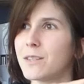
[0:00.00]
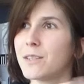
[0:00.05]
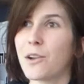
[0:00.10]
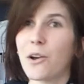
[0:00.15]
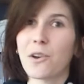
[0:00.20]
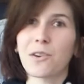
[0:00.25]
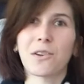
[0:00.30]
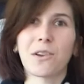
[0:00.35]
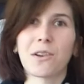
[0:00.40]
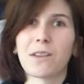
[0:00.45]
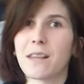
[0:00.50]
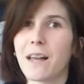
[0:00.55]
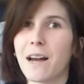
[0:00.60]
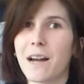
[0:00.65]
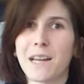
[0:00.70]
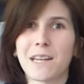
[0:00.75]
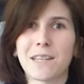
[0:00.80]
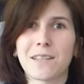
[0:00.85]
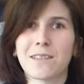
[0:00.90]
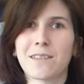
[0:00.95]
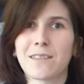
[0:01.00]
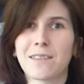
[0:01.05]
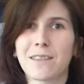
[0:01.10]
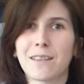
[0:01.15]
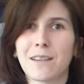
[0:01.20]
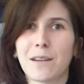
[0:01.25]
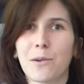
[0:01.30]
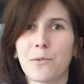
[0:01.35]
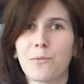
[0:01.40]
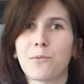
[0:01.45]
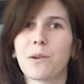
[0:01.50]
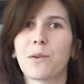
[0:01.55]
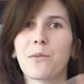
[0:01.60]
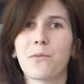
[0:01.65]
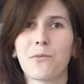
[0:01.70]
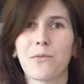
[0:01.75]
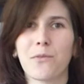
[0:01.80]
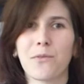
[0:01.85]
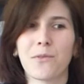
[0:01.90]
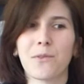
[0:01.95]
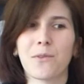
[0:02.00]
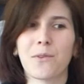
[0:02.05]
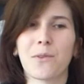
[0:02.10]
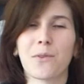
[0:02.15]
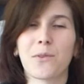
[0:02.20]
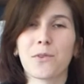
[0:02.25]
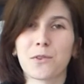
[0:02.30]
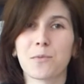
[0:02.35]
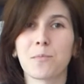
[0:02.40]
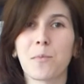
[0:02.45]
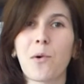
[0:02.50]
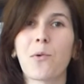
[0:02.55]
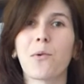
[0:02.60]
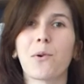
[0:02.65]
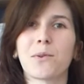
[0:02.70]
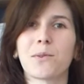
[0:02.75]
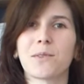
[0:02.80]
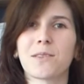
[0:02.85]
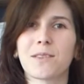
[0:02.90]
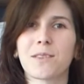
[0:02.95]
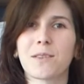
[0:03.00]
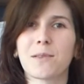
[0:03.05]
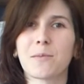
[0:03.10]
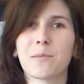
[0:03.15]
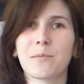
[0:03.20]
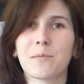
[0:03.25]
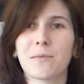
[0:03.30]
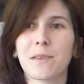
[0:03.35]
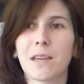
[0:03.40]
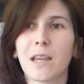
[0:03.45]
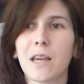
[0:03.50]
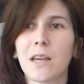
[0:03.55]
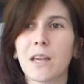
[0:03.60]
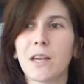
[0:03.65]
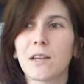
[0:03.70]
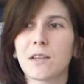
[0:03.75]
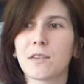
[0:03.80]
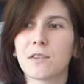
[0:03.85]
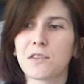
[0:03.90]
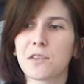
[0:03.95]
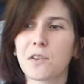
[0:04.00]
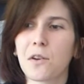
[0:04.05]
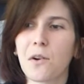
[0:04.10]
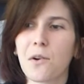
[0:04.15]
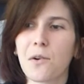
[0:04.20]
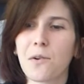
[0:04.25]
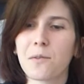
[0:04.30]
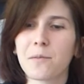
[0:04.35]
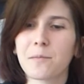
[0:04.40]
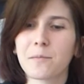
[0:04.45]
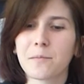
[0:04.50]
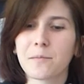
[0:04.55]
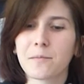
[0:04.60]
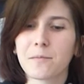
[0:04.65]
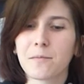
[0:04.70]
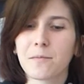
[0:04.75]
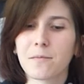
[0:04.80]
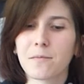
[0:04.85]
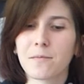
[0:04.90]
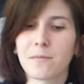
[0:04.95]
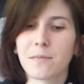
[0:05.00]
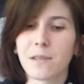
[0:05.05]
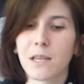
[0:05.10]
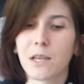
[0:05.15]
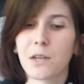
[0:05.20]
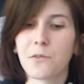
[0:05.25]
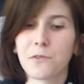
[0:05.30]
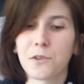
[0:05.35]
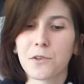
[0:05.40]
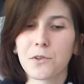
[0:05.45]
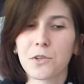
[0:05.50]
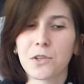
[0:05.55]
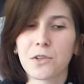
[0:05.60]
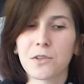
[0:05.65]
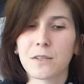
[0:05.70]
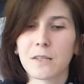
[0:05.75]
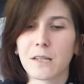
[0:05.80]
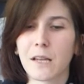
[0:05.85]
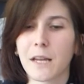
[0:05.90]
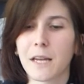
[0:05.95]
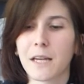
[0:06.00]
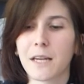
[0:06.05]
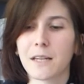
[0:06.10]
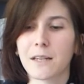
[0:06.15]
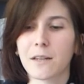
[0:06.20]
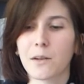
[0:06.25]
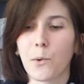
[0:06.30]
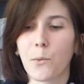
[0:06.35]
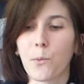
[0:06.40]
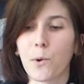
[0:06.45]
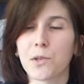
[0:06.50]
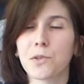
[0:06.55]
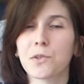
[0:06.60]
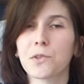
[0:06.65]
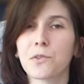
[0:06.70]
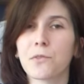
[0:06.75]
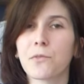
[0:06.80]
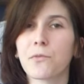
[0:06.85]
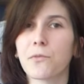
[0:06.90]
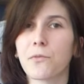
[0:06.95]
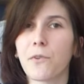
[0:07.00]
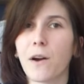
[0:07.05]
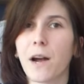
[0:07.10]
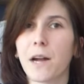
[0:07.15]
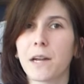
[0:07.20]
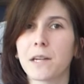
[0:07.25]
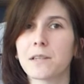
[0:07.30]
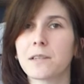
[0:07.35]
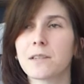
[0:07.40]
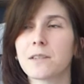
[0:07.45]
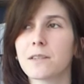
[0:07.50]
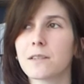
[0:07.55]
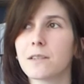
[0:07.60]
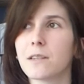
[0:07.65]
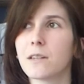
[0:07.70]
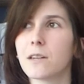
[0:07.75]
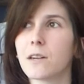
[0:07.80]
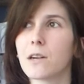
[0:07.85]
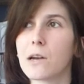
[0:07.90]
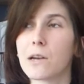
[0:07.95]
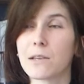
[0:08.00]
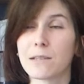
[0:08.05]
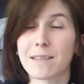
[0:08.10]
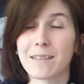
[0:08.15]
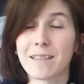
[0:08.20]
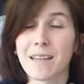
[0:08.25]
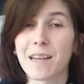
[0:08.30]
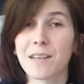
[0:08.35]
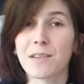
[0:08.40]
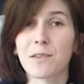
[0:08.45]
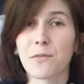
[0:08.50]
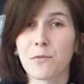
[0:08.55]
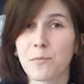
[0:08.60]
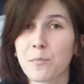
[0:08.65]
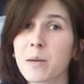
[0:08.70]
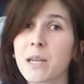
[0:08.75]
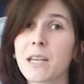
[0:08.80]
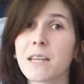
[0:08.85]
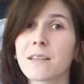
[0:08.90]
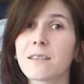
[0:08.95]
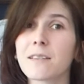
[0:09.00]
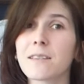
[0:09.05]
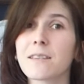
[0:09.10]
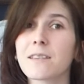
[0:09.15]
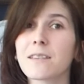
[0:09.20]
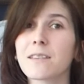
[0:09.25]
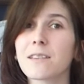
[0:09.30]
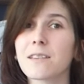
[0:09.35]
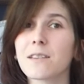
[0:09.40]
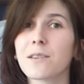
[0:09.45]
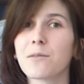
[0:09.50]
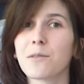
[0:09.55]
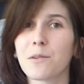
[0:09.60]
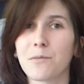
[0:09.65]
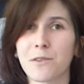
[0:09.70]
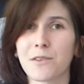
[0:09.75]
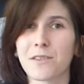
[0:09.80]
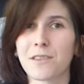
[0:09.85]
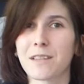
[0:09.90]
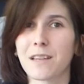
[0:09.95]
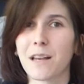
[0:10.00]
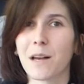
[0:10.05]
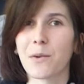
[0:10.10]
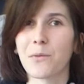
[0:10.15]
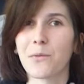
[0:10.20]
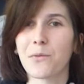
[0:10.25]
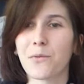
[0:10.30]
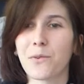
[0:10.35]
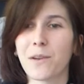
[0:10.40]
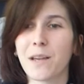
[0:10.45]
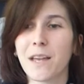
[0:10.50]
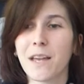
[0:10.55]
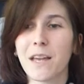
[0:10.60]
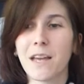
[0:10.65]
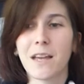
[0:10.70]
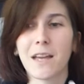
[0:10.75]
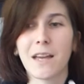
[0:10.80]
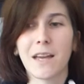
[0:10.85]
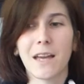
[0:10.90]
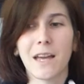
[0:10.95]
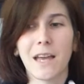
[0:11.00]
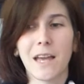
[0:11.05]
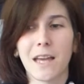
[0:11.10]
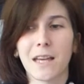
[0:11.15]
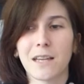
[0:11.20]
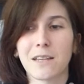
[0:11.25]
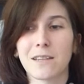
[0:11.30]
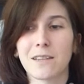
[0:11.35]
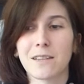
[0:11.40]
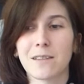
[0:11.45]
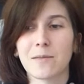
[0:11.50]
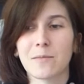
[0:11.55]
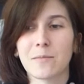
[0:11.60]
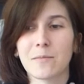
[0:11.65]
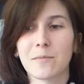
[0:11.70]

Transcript: not aligned with these morals. So if you just like want to find a state of peace with yourself and